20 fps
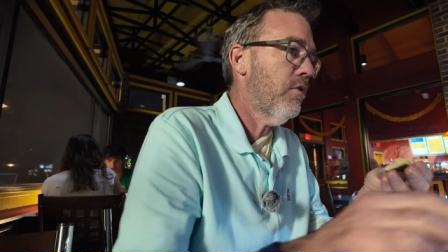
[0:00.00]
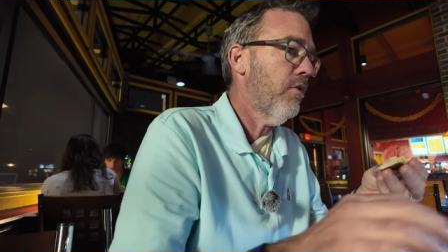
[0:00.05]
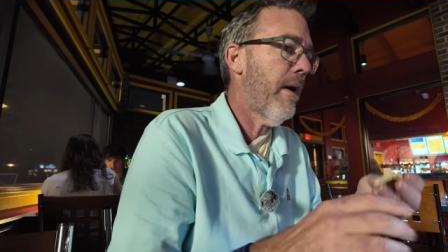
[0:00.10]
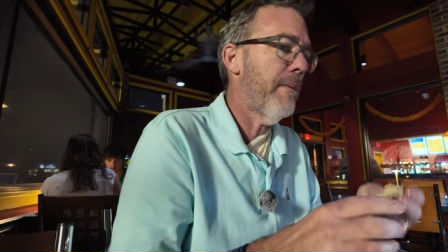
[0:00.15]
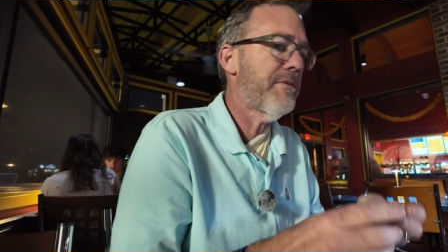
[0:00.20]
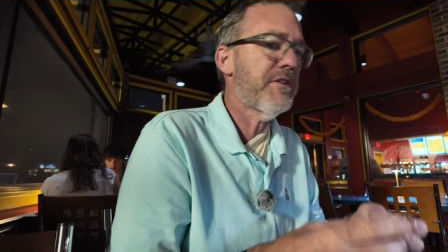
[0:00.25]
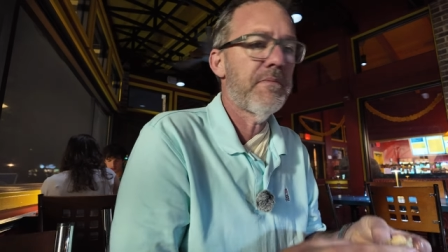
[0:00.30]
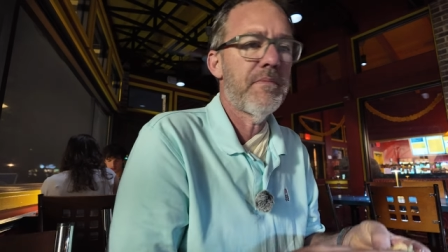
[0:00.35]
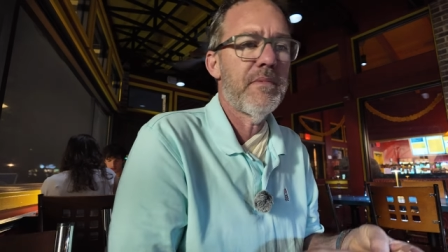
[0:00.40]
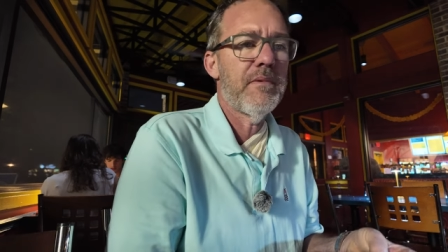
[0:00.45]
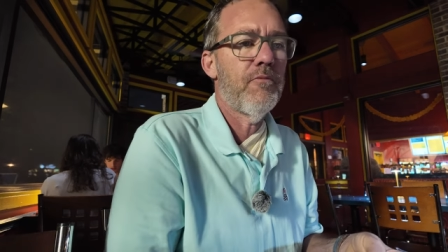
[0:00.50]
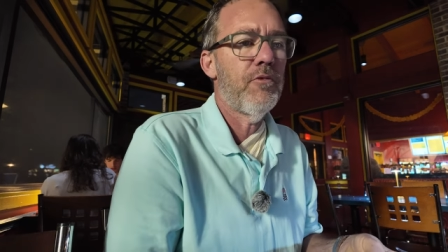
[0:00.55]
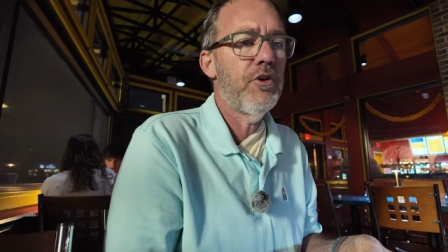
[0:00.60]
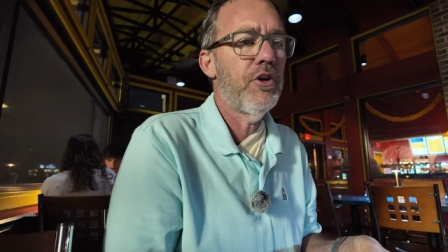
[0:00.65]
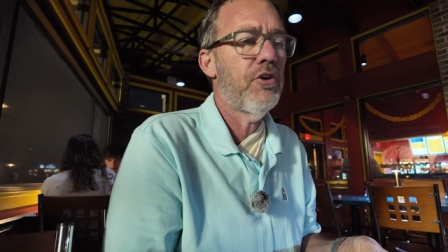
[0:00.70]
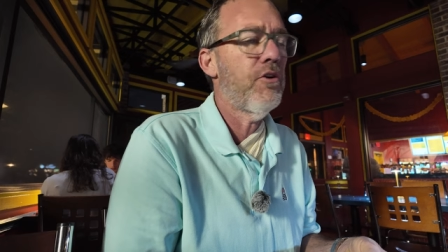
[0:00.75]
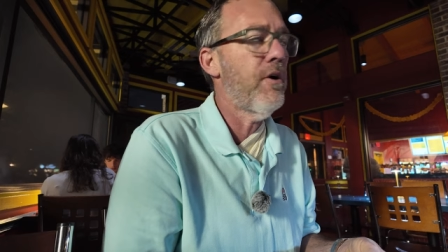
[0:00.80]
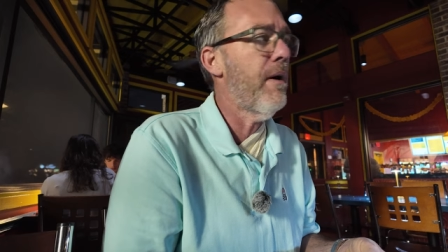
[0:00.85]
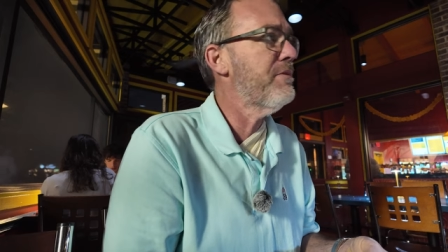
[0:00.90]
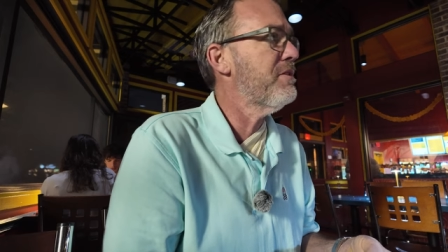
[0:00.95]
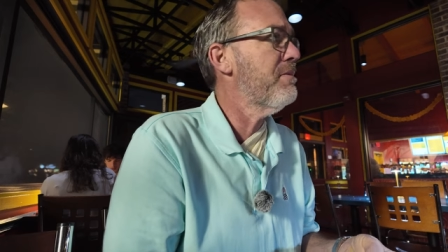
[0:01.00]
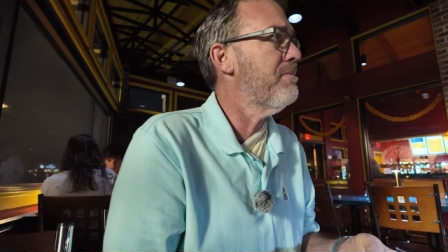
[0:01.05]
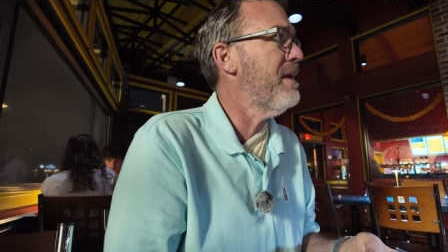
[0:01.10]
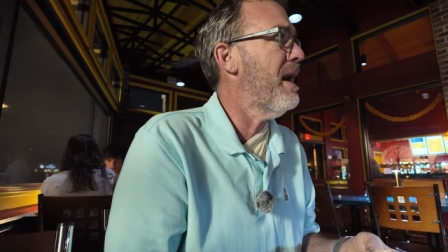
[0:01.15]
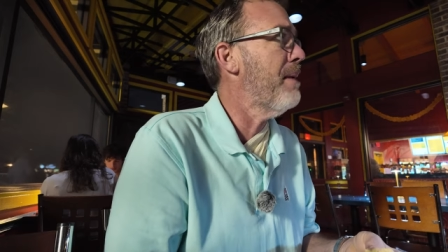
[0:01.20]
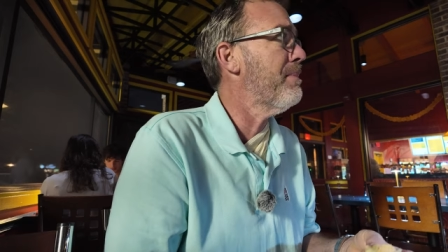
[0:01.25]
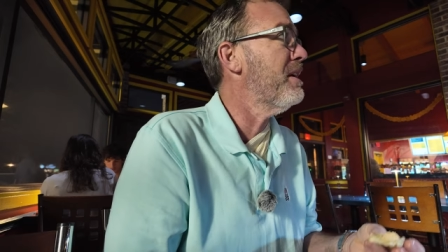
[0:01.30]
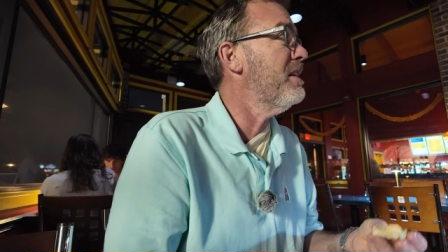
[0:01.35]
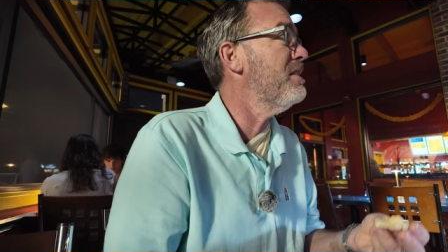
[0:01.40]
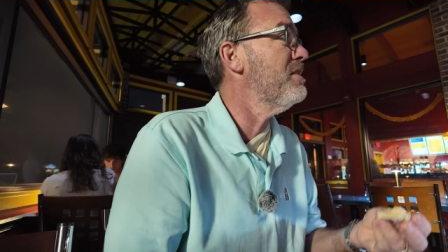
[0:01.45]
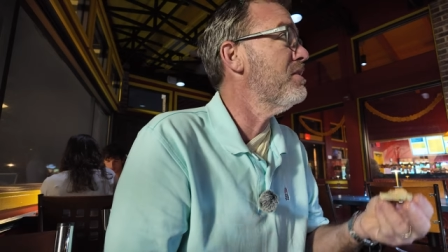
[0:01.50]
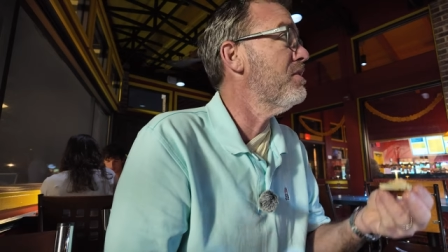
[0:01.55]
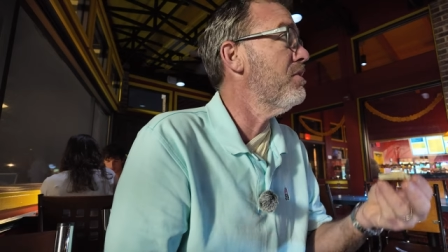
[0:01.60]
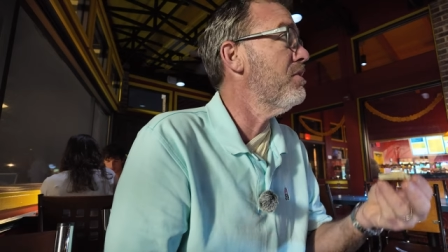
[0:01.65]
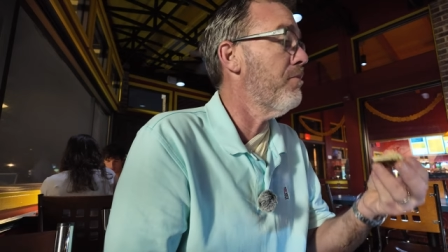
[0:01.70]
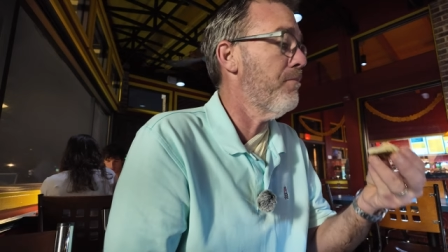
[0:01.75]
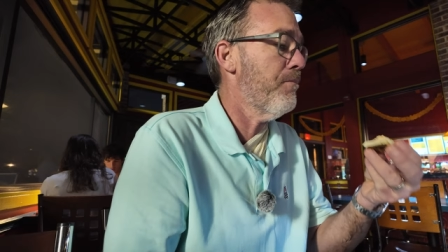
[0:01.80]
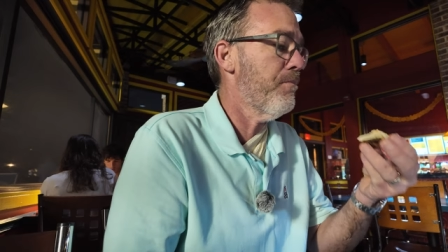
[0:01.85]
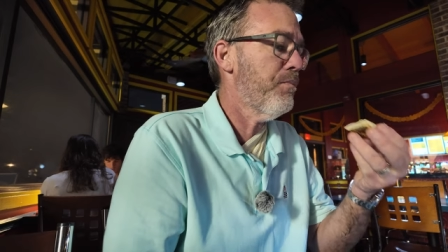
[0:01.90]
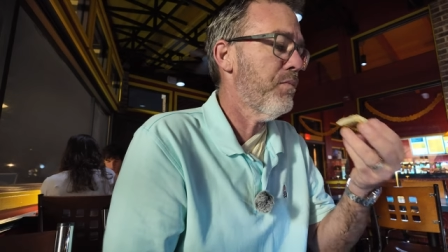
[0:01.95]
Grab some, will you grab some napkins
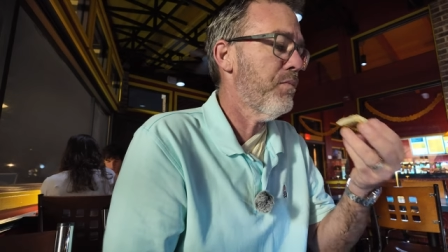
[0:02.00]
too?